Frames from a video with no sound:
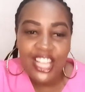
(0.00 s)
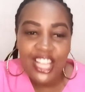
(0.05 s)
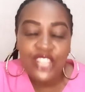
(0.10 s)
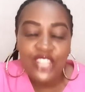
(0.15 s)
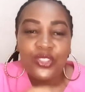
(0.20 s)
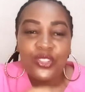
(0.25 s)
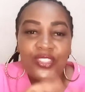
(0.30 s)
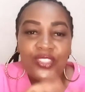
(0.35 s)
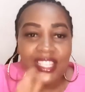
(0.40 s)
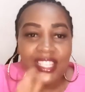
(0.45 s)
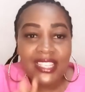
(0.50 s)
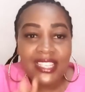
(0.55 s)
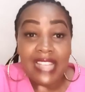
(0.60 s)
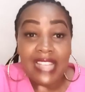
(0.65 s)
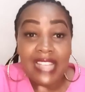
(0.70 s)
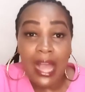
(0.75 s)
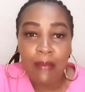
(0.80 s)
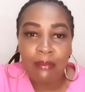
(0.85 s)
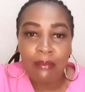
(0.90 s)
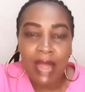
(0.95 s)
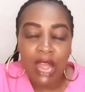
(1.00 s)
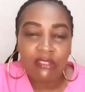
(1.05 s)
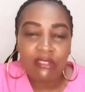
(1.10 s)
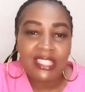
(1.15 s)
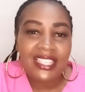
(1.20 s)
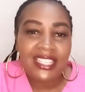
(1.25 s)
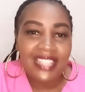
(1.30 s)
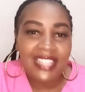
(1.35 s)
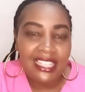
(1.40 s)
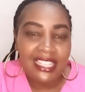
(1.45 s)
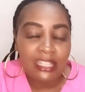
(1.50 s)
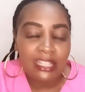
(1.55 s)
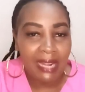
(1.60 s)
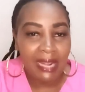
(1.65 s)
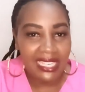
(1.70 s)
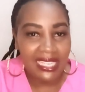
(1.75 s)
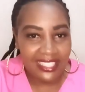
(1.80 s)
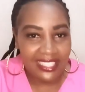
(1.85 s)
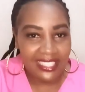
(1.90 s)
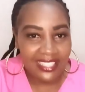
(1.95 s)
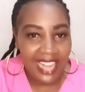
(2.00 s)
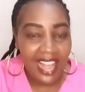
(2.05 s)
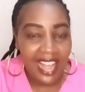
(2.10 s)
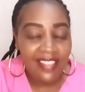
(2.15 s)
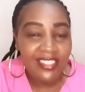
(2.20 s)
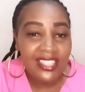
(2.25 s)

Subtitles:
So this is about just malaria.